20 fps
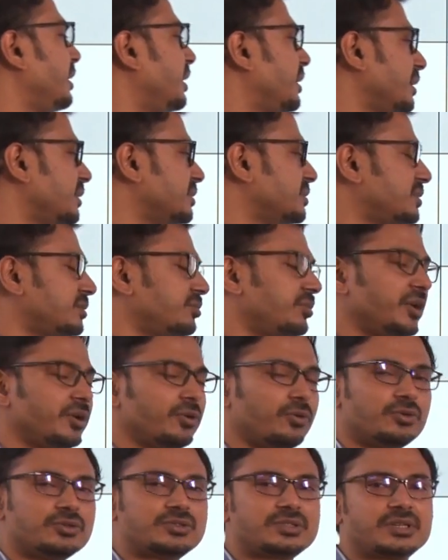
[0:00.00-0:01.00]
that is being
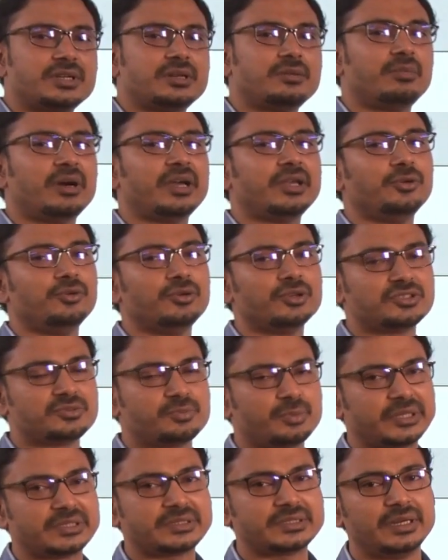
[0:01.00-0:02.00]
hosted by US
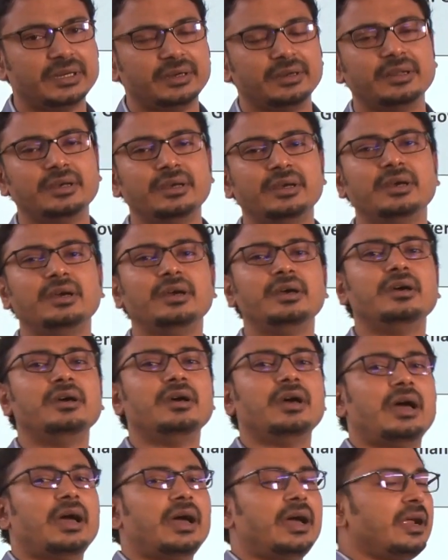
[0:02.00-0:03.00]
president
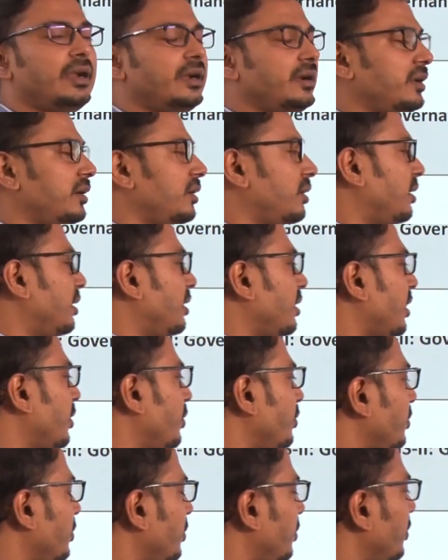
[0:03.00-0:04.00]
and
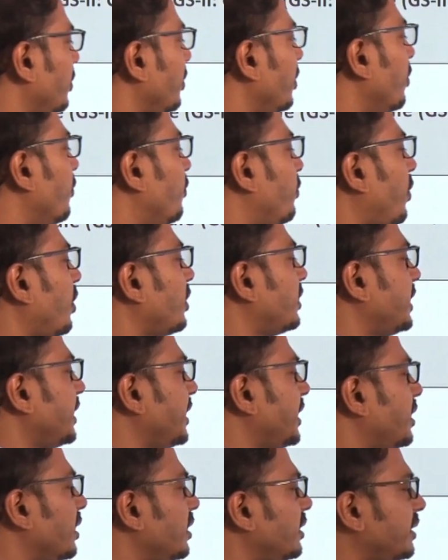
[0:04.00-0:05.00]
around
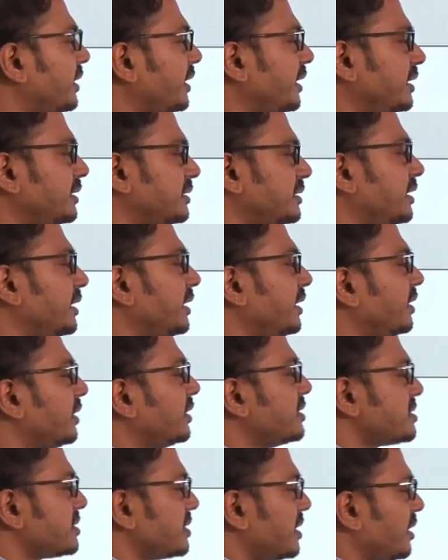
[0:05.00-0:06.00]
40 countries
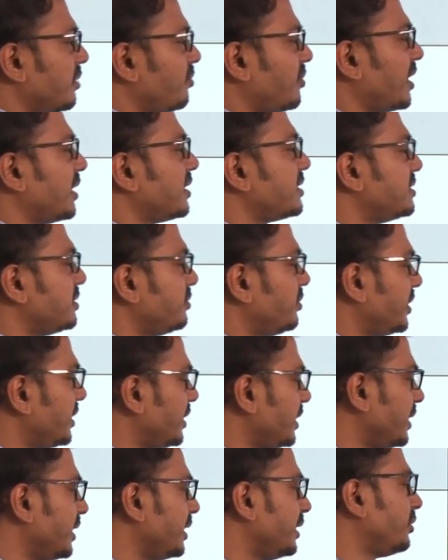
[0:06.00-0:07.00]
leaders are
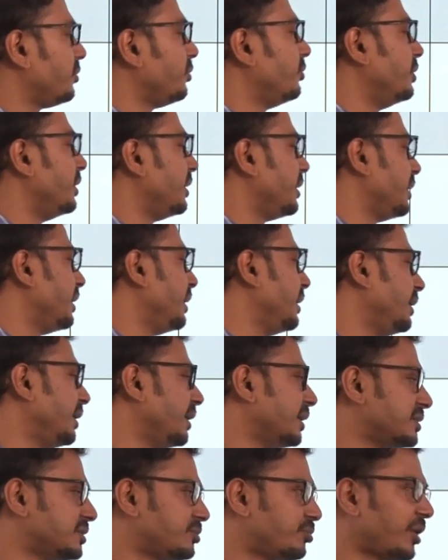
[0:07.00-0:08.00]
participating including
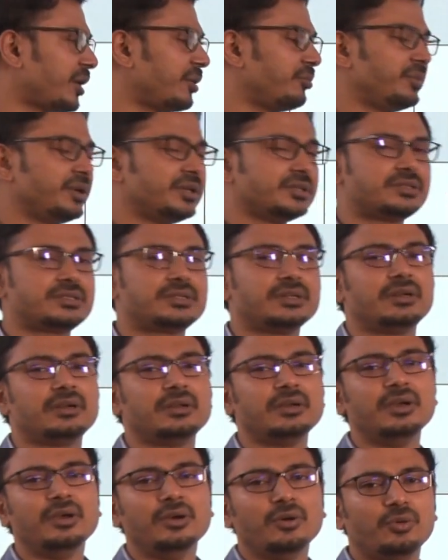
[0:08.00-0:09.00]
India's Prime Minister
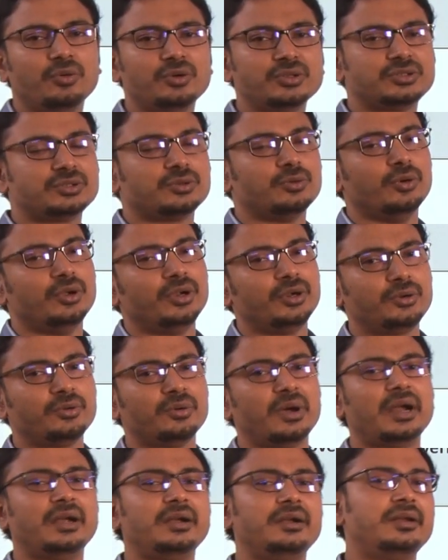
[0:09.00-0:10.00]
who is going to
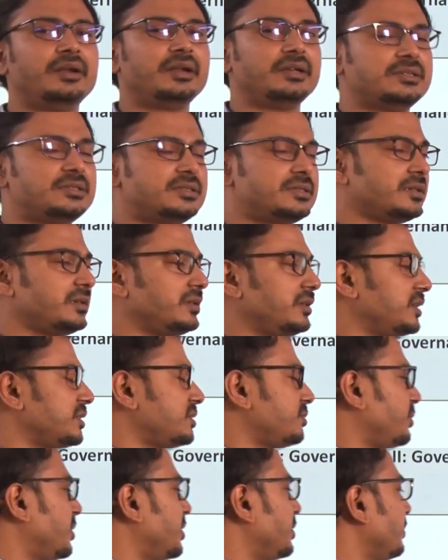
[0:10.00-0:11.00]
address
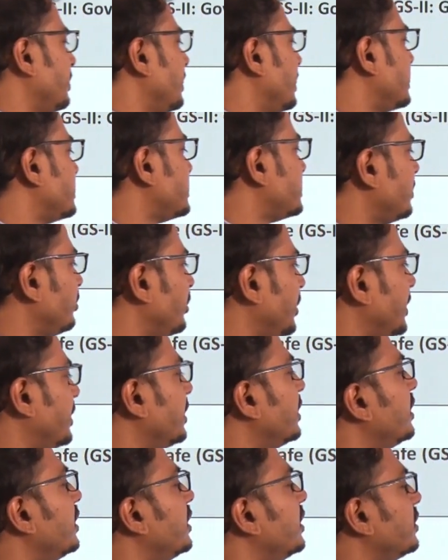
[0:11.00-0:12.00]
this particular summit.
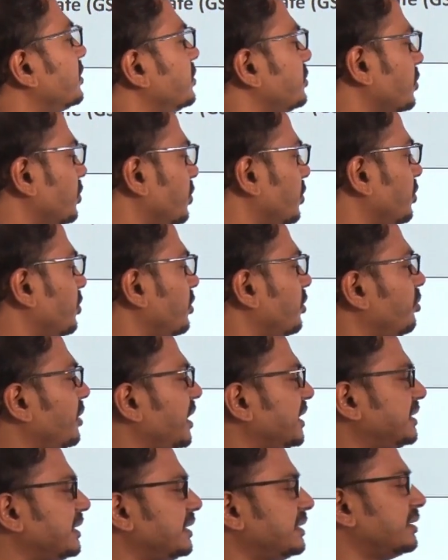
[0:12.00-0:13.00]
So,
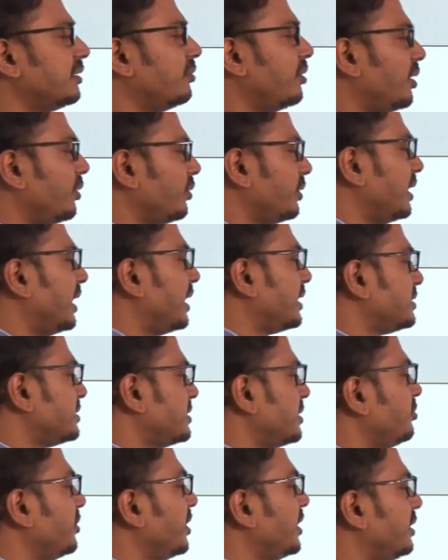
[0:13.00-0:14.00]
basics about that
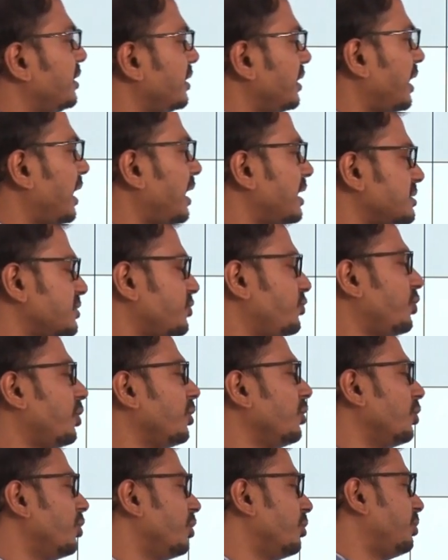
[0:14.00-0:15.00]
summit as
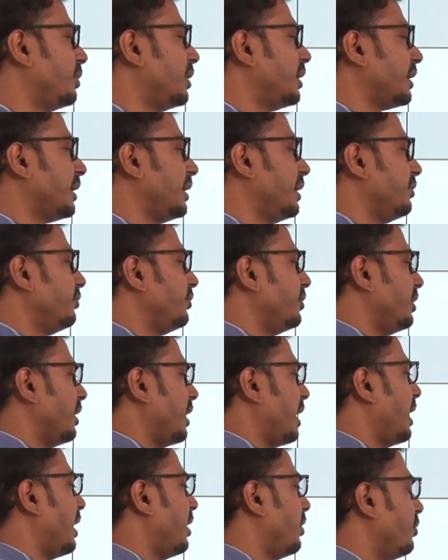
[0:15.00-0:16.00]
follow up again we will
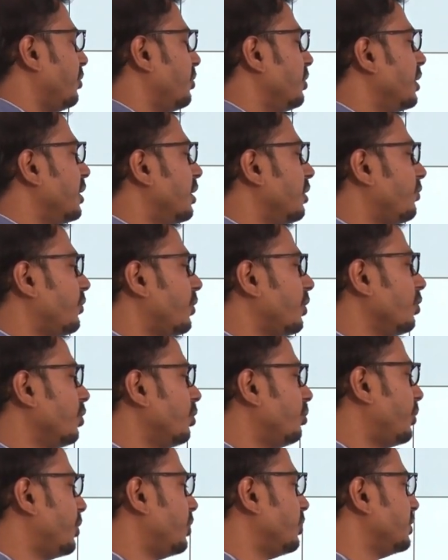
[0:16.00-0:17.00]
have
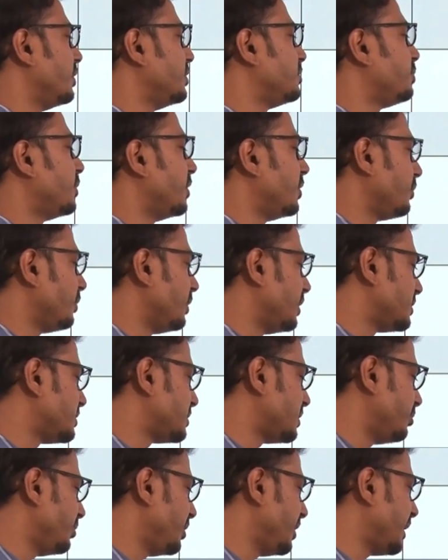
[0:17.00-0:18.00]
follow up on this particular
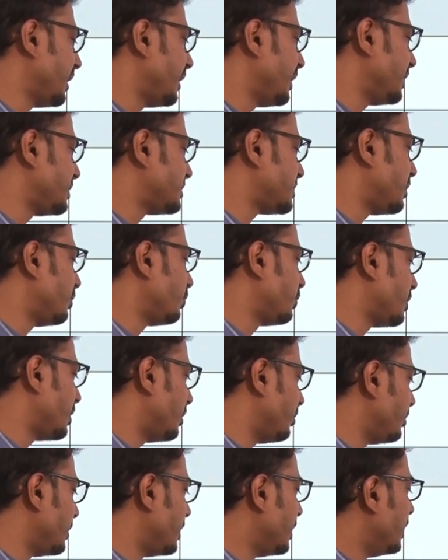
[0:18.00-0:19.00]
summit and its
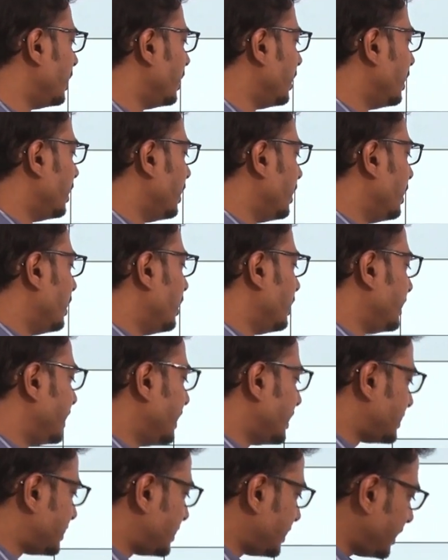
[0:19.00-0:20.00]
outcome.
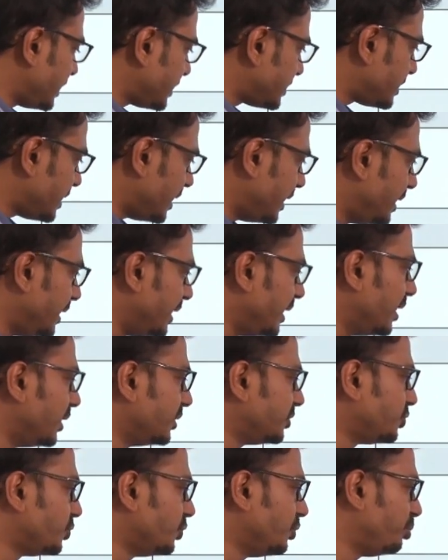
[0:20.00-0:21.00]
Yes, next India
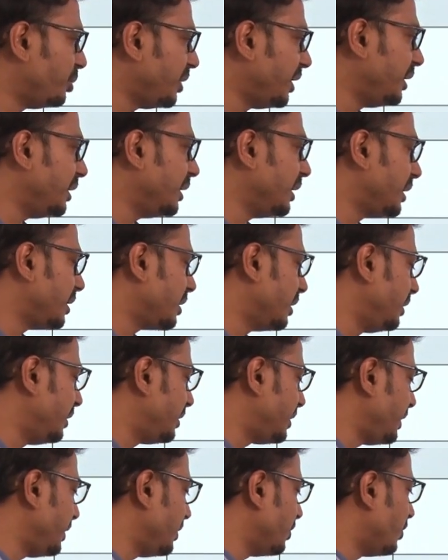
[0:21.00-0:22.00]
should be a
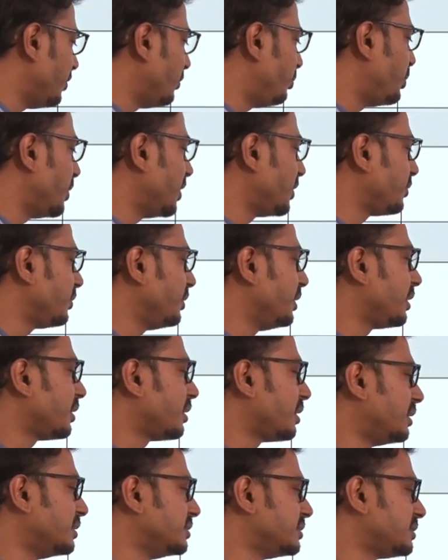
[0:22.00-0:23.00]
country of particular
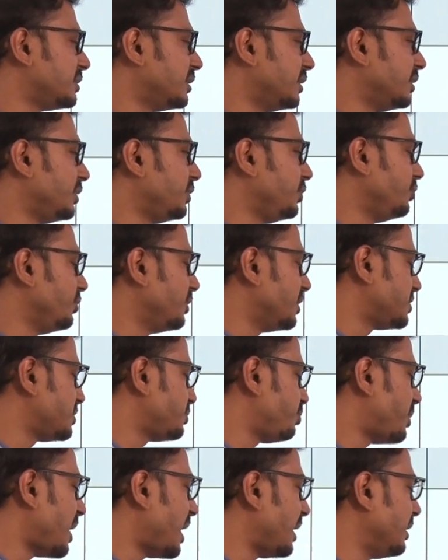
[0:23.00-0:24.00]
concern US
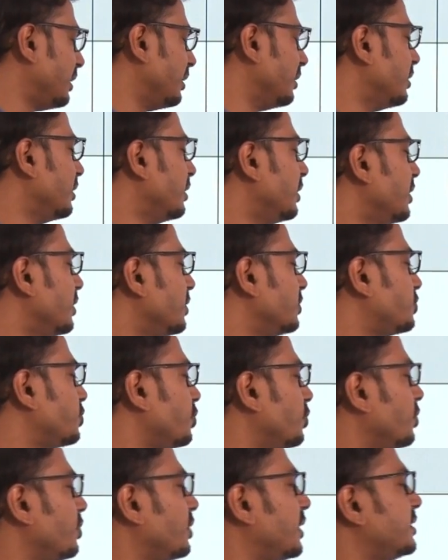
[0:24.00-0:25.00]
panel.
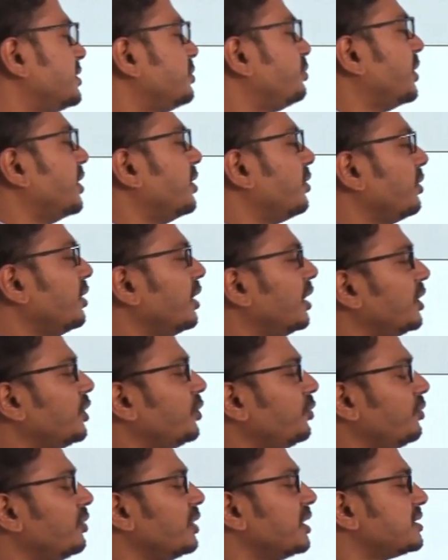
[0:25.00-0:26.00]
So, this particular
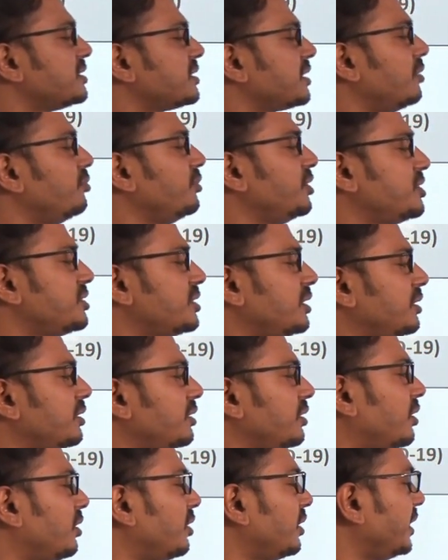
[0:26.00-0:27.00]
US Commission
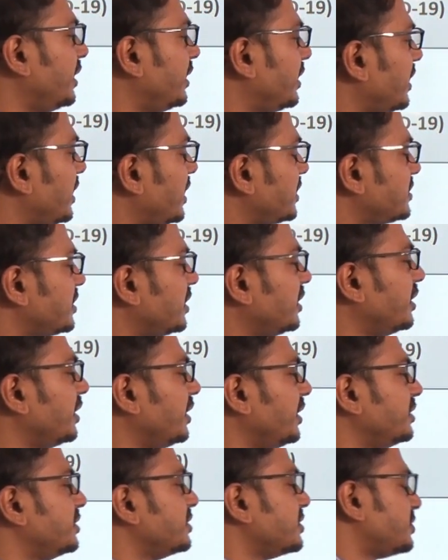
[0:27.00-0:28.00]
on International
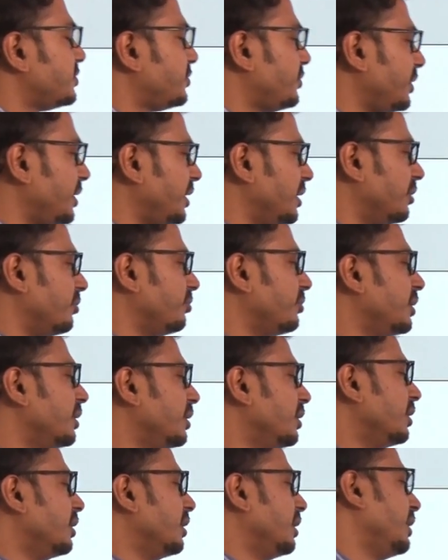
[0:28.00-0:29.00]
Religious Freedom
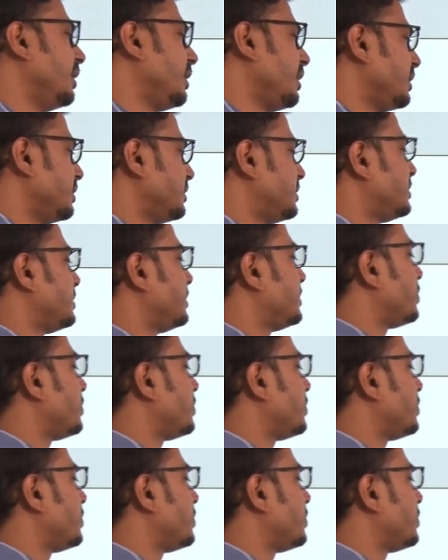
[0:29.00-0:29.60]
it is